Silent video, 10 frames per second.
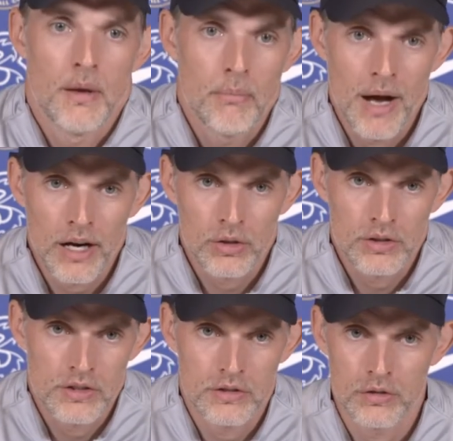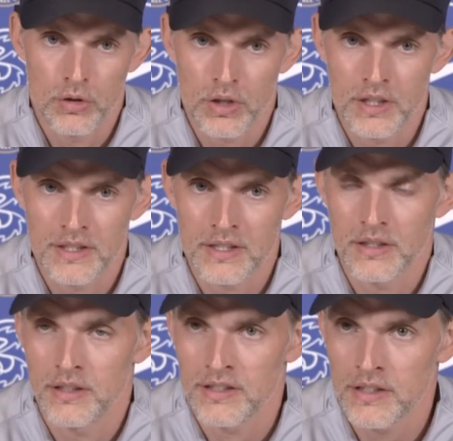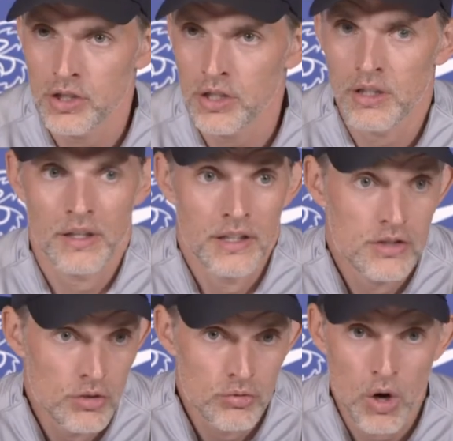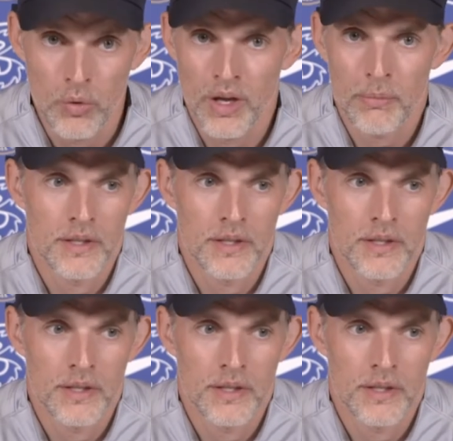Marcos took his decision. He is a grown-up.